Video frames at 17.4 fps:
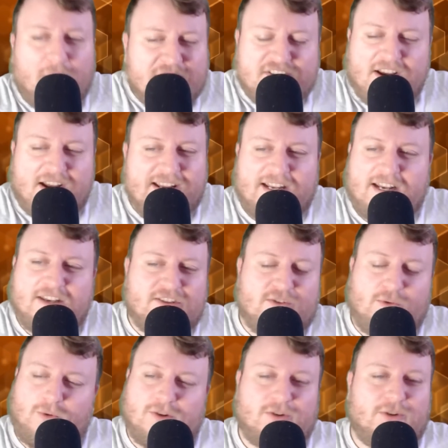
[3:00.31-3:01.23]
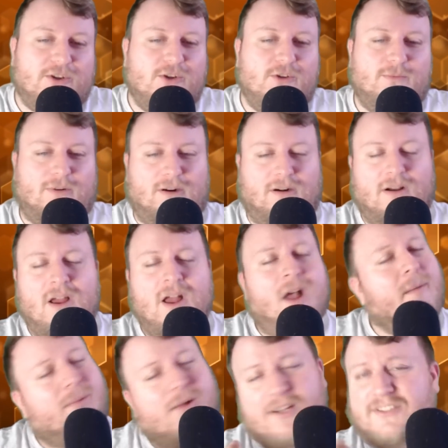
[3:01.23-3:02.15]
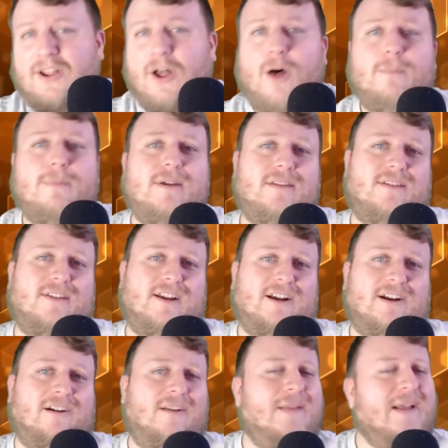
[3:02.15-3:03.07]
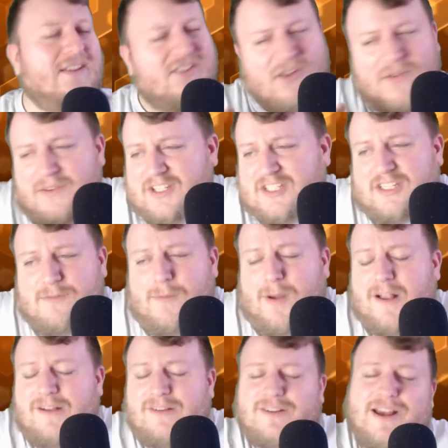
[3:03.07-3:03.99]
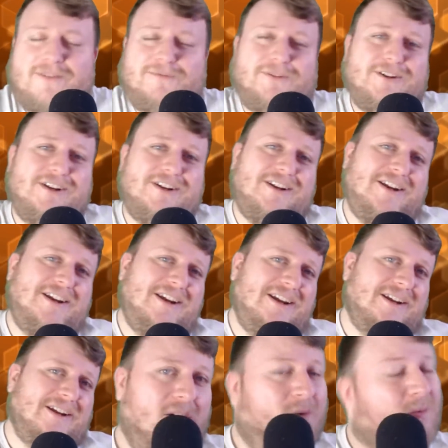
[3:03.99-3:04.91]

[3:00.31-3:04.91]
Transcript: exciting and historical humor. Plus, I'll be there, and that's all the smile and laughter you need,